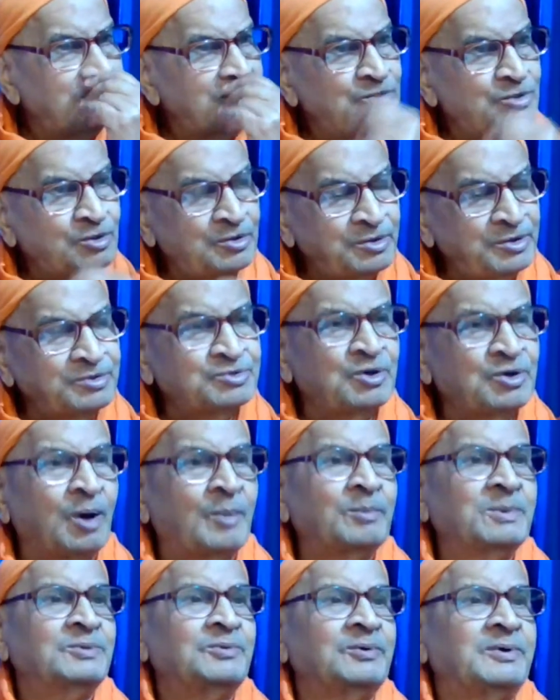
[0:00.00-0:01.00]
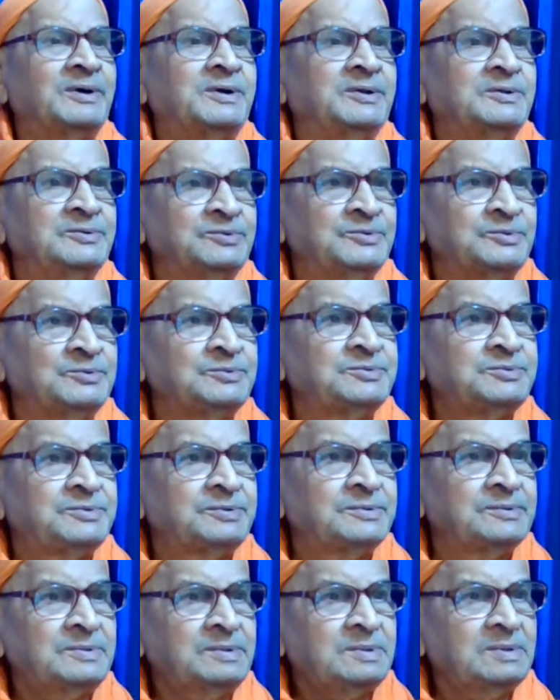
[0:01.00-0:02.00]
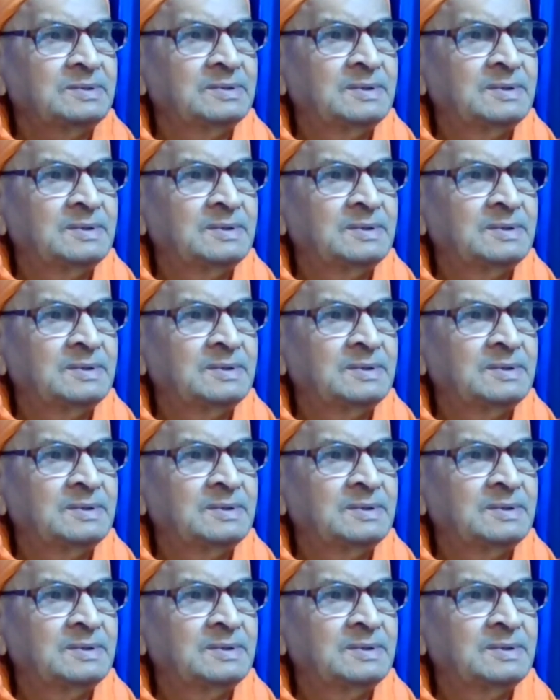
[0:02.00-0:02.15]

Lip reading: So this common word is used.